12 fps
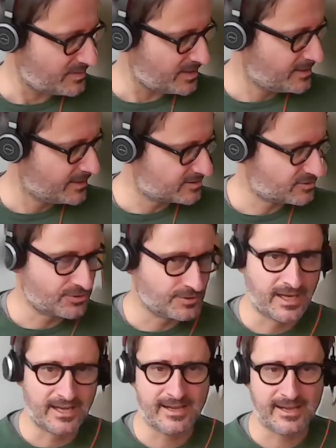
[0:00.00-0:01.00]
Yeah, it's
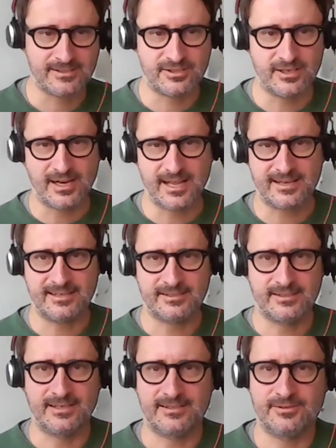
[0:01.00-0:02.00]
true. I actually like
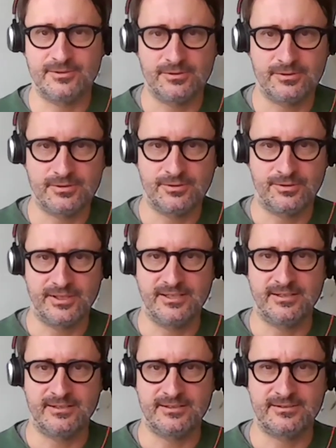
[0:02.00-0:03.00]
it, like to
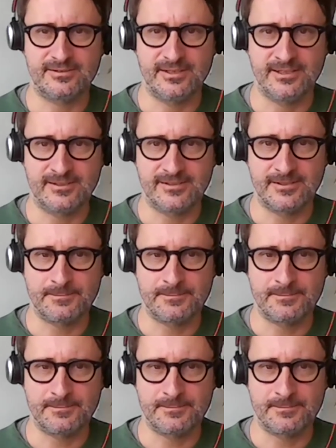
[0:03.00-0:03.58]
read it, and